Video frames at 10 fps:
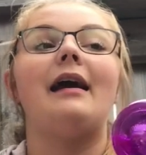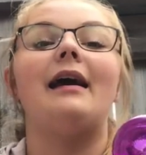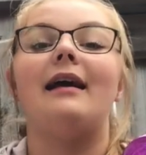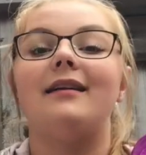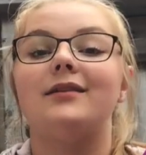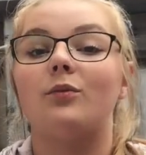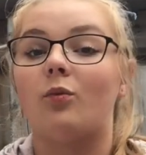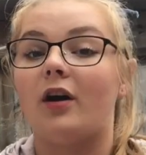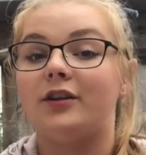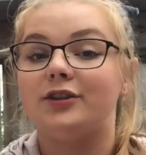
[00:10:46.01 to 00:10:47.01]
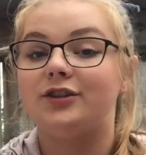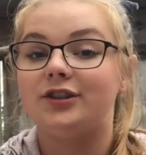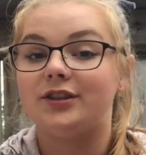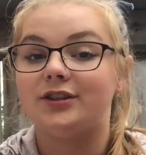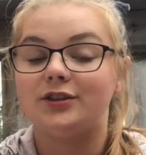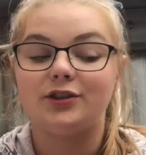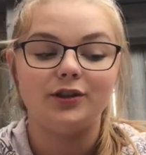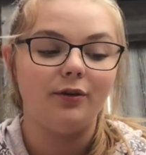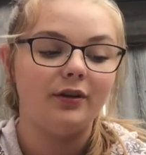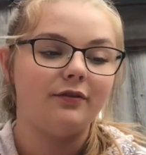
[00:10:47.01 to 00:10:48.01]
and water is just
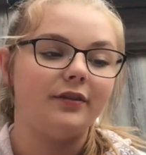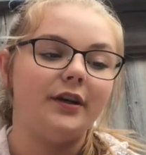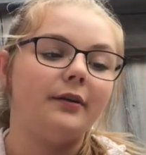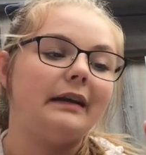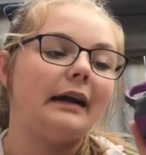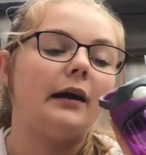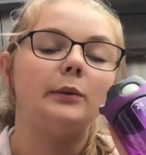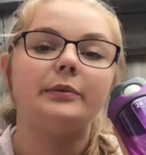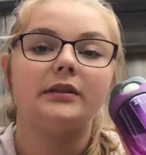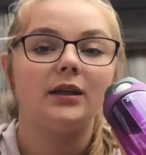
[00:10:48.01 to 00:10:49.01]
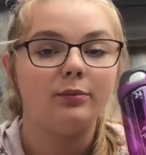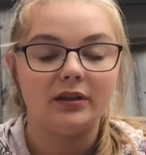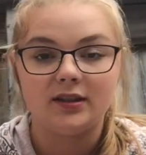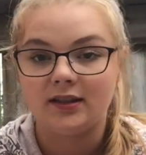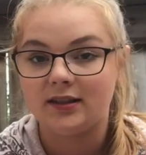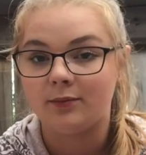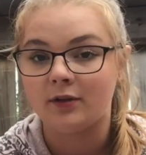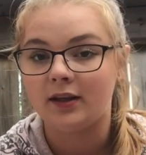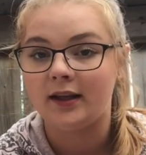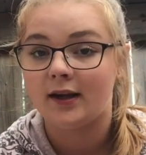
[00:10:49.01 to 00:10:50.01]
so good for you. It helps keep your system
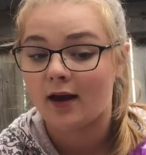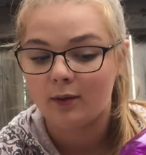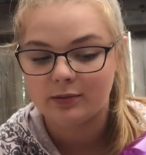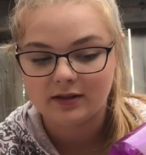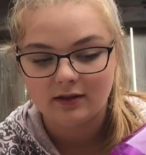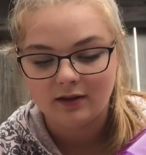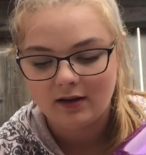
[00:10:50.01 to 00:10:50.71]
clean, helps